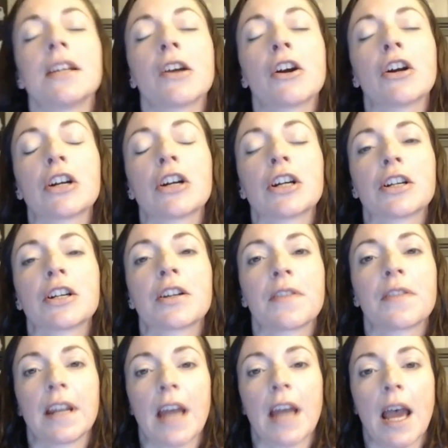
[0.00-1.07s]
heard
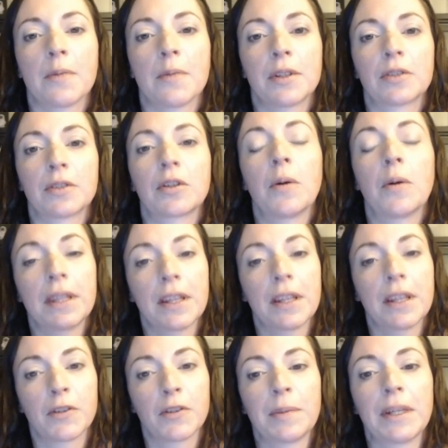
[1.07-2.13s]
that I was going there
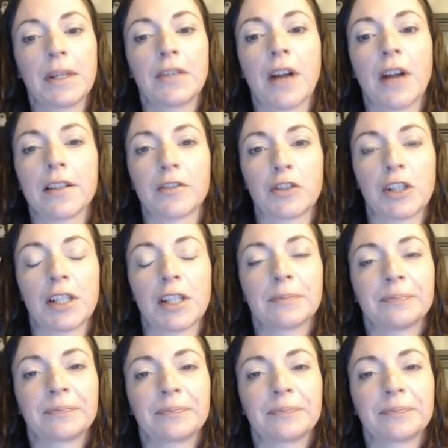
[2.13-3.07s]
for meteorology.